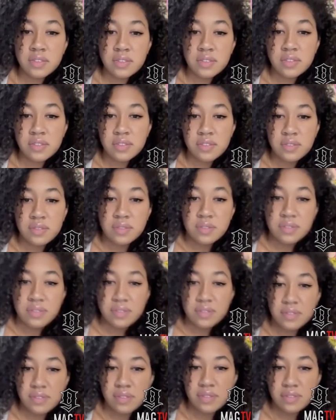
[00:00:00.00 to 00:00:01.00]

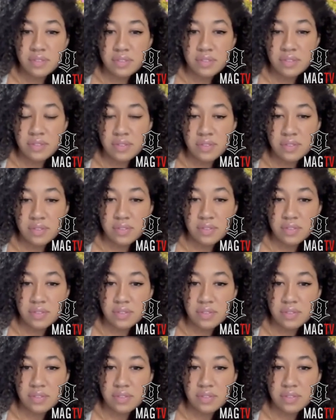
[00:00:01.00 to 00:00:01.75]
(no one is talking)